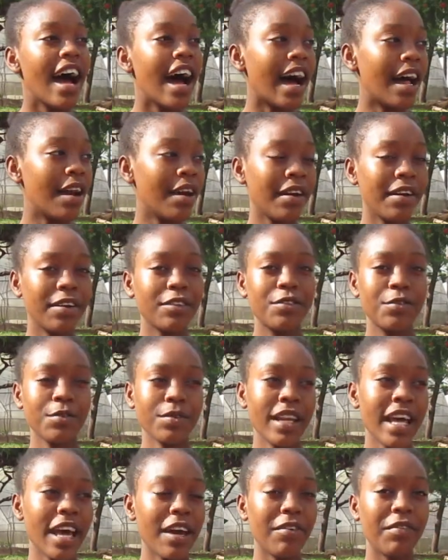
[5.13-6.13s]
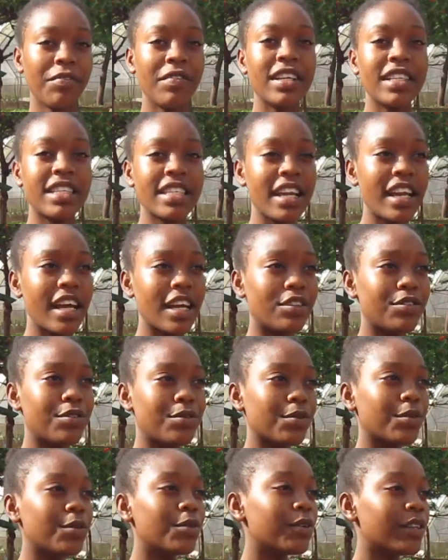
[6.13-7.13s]
And today we've decided
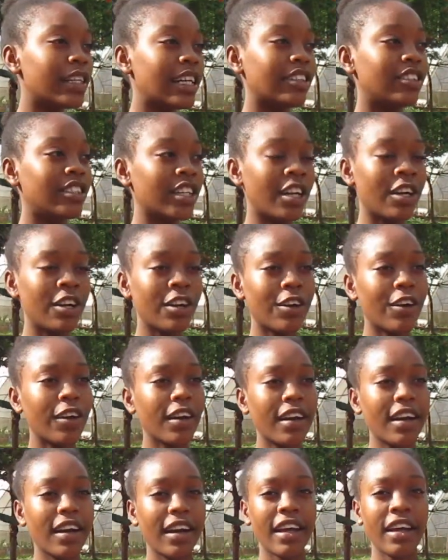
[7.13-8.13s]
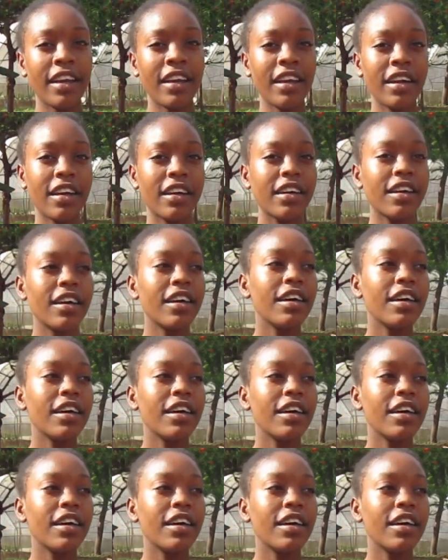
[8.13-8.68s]
to do the general cleaning